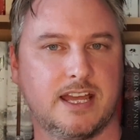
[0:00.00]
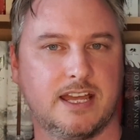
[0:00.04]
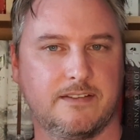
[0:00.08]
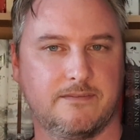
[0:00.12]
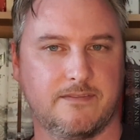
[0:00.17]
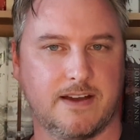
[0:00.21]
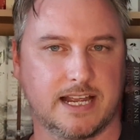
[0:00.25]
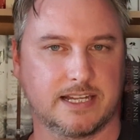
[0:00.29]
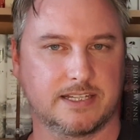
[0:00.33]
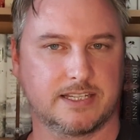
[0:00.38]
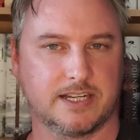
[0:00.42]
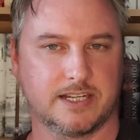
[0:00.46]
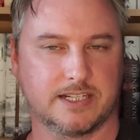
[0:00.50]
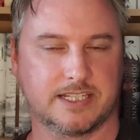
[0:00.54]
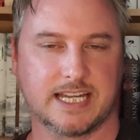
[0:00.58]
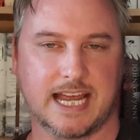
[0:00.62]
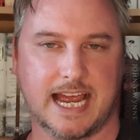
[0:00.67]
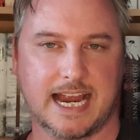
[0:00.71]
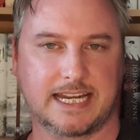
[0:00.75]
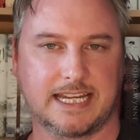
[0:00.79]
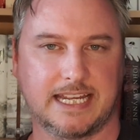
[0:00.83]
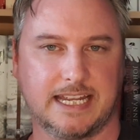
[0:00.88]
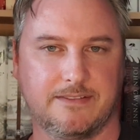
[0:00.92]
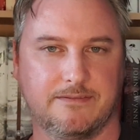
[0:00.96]
that's
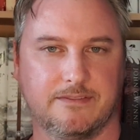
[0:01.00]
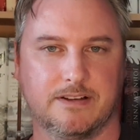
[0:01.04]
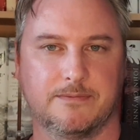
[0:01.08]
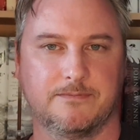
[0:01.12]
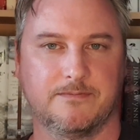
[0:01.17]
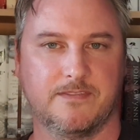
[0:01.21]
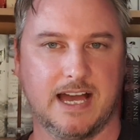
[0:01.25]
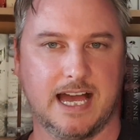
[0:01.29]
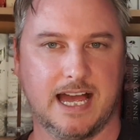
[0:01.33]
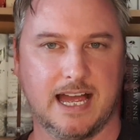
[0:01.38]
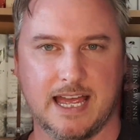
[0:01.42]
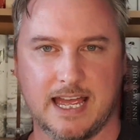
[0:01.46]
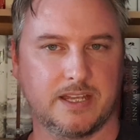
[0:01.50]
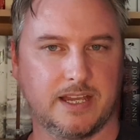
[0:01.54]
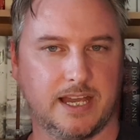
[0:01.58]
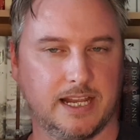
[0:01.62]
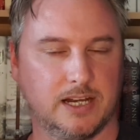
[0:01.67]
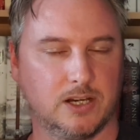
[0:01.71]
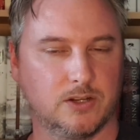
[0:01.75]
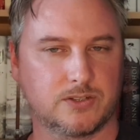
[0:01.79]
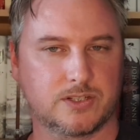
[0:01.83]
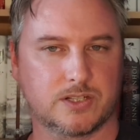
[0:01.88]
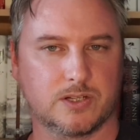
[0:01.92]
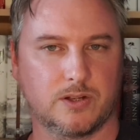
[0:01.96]
attacking them there. It
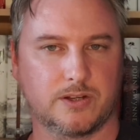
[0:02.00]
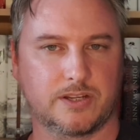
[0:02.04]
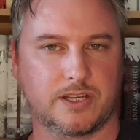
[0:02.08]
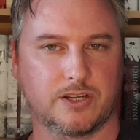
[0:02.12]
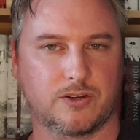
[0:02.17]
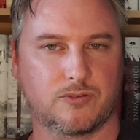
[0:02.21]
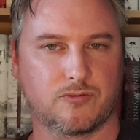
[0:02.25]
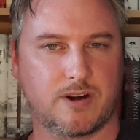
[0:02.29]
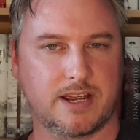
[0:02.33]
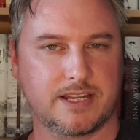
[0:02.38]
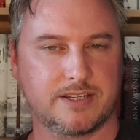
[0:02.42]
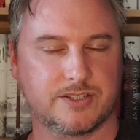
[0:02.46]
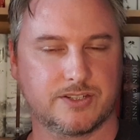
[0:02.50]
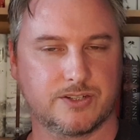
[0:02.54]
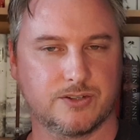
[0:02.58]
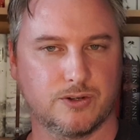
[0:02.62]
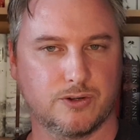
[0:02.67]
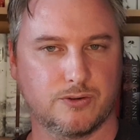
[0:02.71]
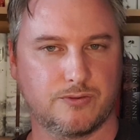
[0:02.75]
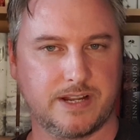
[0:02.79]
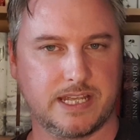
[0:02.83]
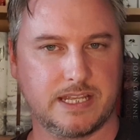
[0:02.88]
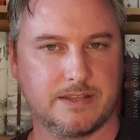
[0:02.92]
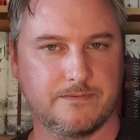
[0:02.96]
looks like a great
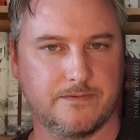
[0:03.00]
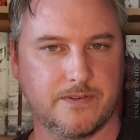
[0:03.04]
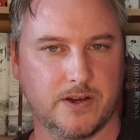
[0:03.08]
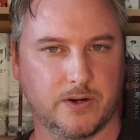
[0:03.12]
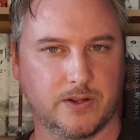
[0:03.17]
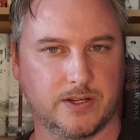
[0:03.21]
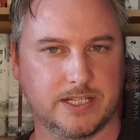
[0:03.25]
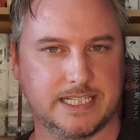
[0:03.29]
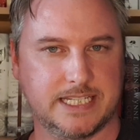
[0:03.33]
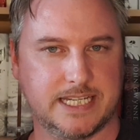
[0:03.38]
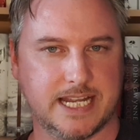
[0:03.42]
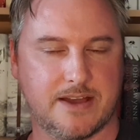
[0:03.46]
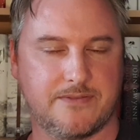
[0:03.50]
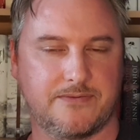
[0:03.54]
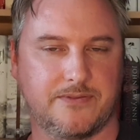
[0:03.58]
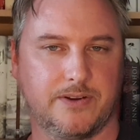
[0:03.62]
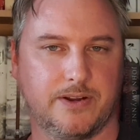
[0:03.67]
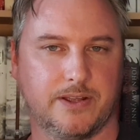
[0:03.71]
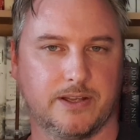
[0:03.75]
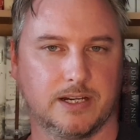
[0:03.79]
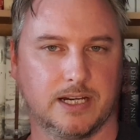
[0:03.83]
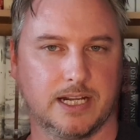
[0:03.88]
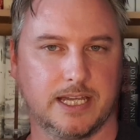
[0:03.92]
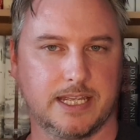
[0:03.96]
story that I
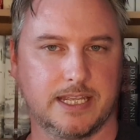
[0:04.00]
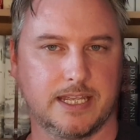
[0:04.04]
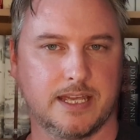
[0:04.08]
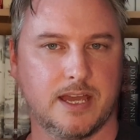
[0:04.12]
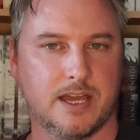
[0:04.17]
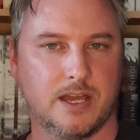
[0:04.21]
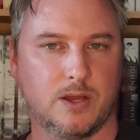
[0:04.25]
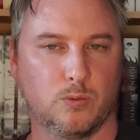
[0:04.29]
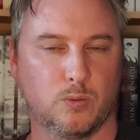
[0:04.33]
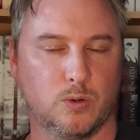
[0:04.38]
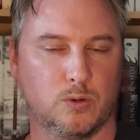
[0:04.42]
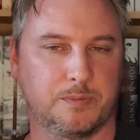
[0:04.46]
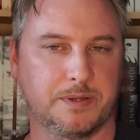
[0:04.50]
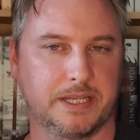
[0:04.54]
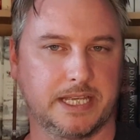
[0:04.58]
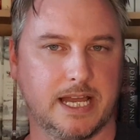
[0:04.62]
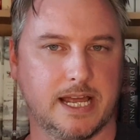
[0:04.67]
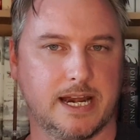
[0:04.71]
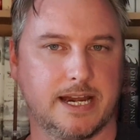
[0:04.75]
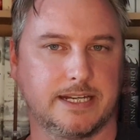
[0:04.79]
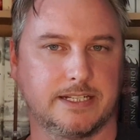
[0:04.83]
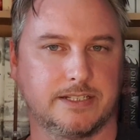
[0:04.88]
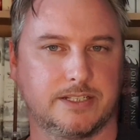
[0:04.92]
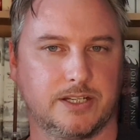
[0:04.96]
definitely will be
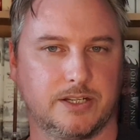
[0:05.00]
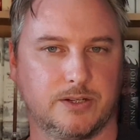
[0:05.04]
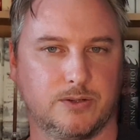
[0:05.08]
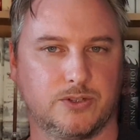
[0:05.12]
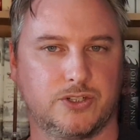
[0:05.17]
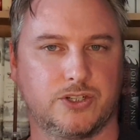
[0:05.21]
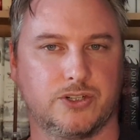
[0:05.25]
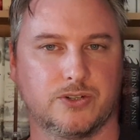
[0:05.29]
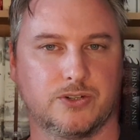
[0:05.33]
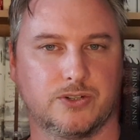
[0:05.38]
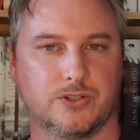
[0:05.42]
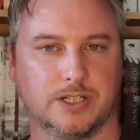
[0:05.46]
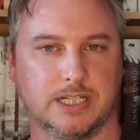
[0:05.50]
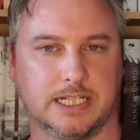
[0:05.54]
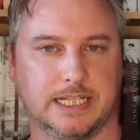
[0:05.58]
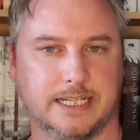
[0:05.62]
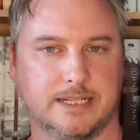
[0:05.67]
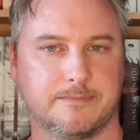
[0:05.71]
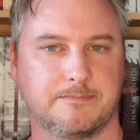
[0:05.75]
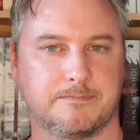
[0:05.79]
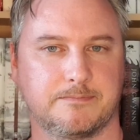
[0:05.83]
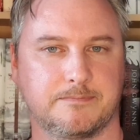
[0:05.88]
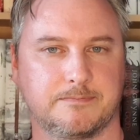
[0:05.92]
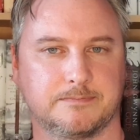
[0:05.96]
getting to shortly.
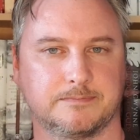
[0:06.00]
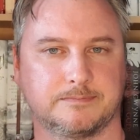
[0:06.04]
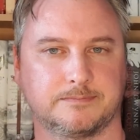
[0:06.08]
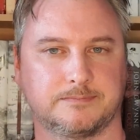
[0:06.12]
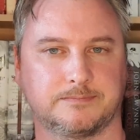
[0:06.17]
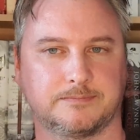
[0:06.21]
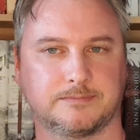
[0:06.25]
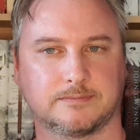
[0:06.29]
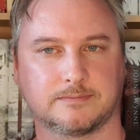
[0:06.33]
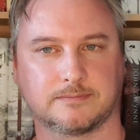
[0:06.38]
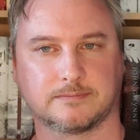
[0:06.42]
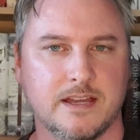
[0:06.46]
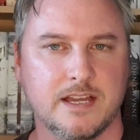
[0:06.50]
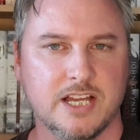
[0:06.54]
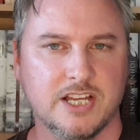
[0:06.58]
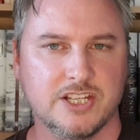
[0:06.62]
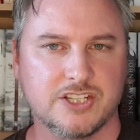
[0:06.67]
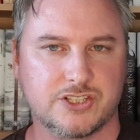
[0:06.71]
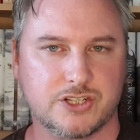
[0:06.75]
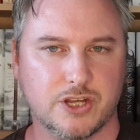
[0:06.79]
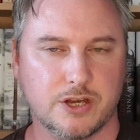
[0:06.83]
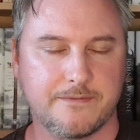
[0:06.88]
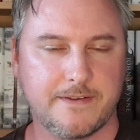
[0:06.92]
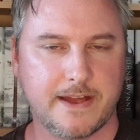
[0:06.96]

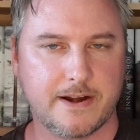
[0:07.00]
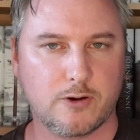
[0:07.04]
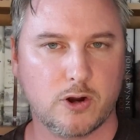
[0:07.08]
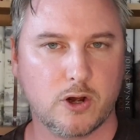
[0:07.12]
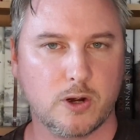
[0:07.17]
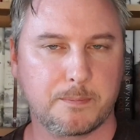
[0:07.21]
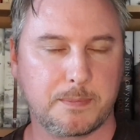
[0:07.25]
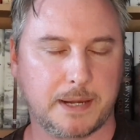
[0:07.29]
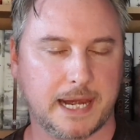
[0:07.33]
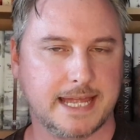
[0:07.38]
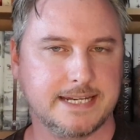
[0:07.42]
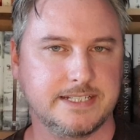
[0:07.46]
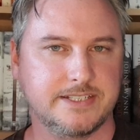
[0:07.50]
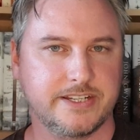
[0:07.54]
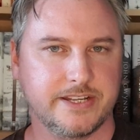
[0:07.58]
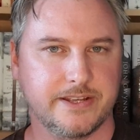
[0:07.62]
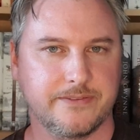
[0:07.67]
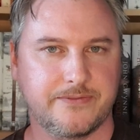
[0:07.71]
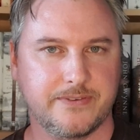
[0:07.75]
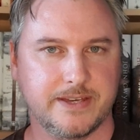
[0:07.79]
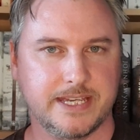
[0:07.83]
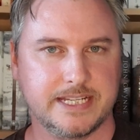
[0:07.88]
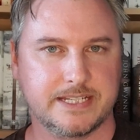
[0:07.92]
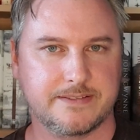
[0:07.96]
So there are plenty
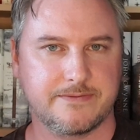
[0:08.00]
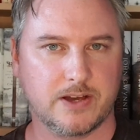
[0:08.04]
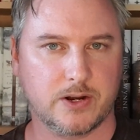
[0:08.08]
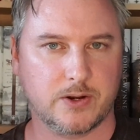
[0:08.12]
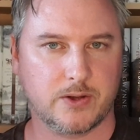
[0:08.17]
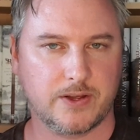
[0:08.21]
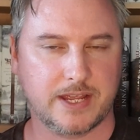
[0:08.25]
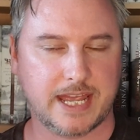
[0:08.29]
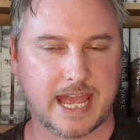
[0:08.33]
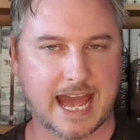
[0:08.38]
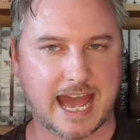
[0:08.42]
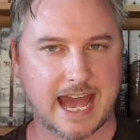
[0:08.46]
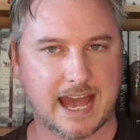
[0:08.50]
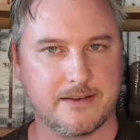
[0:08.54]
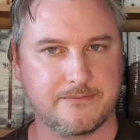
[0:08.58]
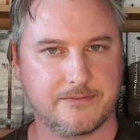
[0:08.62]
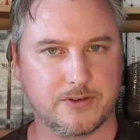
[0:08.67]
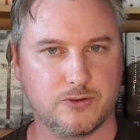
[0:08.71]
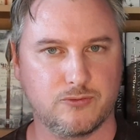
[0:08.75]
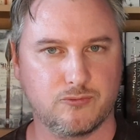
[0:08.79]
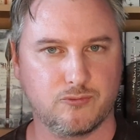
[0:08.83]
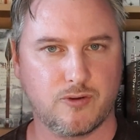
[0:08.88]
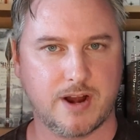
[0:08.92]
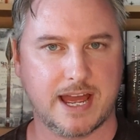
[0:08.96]
of these that I
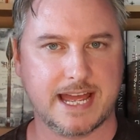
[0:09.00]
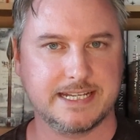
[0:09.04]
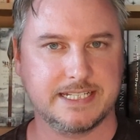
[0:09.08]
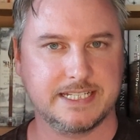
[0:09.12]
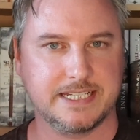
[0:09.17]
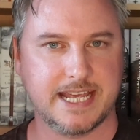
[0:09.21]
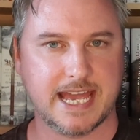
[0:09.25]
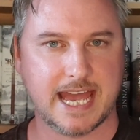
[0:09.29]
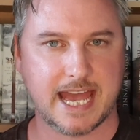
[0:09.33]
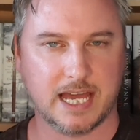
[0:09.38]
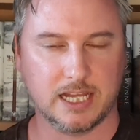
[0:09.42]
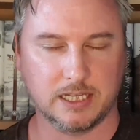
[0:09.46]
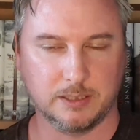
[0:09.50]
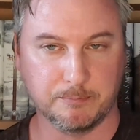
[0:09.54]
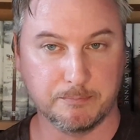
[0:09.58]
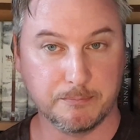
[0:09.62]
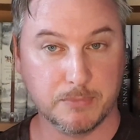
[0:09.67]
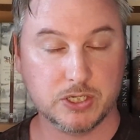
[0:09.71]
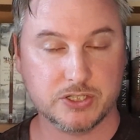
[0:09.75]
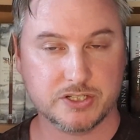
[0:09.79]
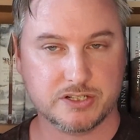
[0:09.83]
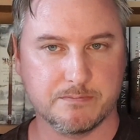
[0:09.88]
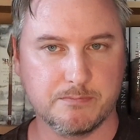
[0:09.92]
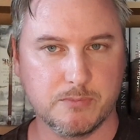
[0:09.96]
haven't read yet,
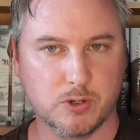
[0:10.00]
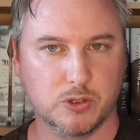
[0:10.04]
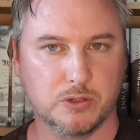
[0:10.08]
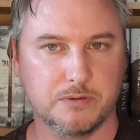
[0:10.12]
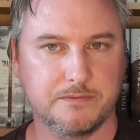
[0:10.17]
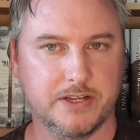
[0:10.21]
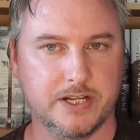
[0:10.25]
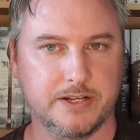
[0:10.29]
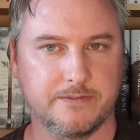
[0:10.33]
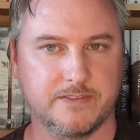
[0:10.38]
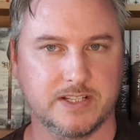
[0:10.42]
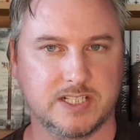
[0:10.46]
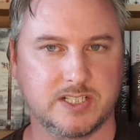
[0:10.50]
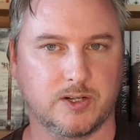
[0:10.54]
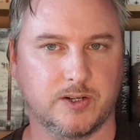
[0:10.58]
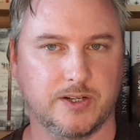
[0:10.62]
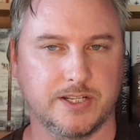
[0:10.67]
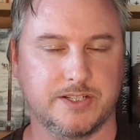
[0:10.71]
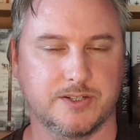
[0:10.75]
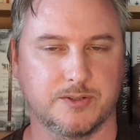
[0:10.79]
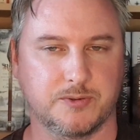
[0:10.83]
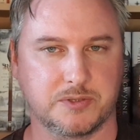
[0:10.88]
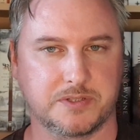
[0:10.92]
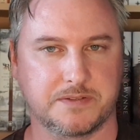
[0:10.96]
much more than the
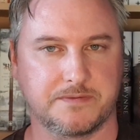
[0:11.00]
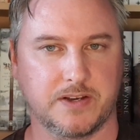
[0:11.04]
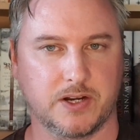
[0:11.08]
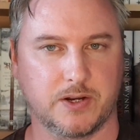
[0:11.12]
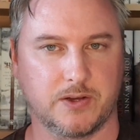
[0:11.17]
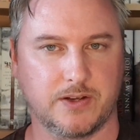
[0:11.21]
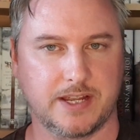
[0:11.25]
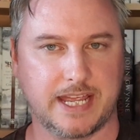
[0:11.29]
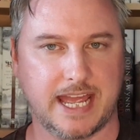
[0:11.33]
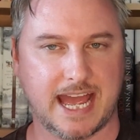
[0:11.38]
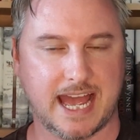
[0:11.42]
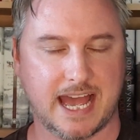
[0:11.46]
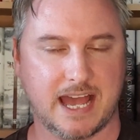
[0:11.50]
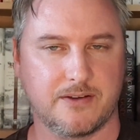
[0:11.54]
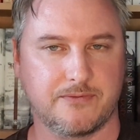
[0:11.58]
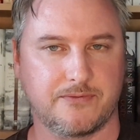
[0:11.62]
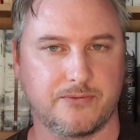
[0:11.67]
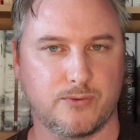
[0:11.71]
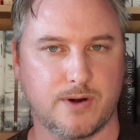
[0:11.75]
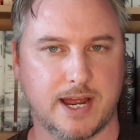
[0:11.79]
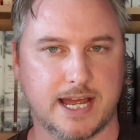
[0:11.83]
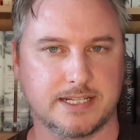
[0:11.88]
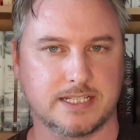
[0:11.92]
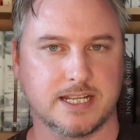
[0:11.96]
titles that I have
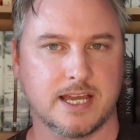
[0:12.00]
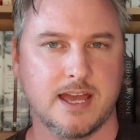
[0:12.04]
read,